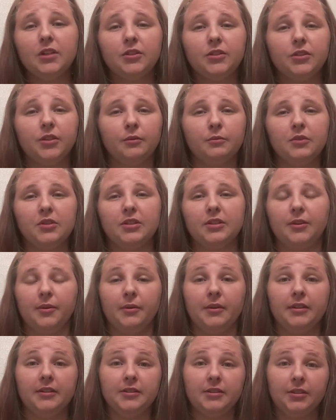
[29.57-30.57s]
so I'm just
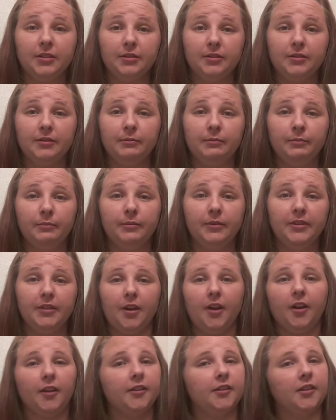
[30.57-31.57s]
going to be
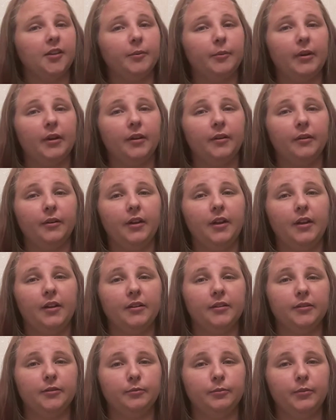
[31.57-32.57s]
talking about
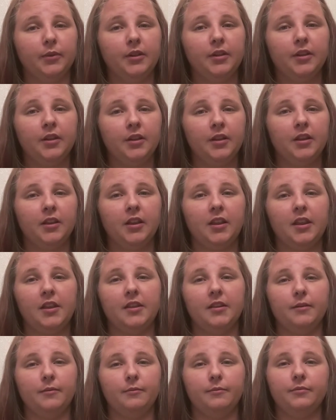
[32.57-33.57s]

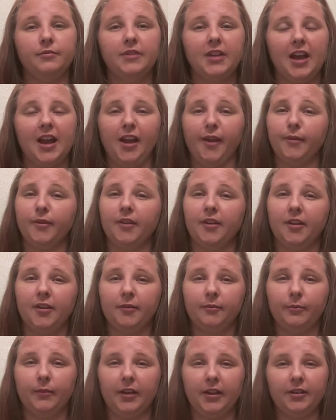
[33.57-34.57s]
the time
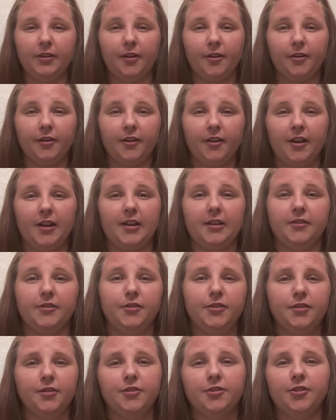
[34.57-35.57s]
that my daughter
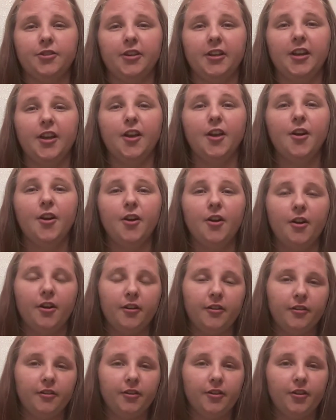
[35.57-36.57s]
had surgery
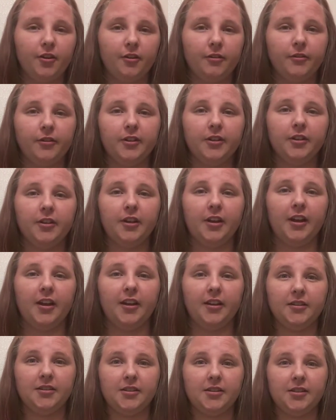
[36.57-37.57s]
on her colon
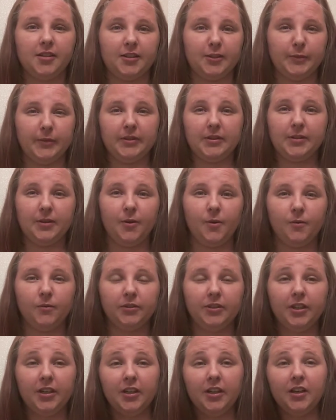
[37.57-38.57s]
at 6 months
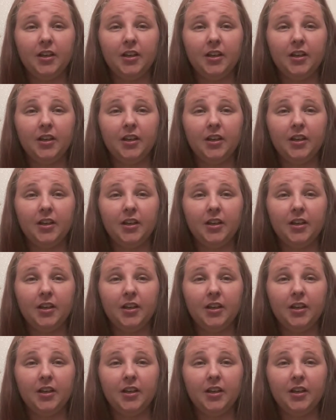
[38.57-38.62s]
old.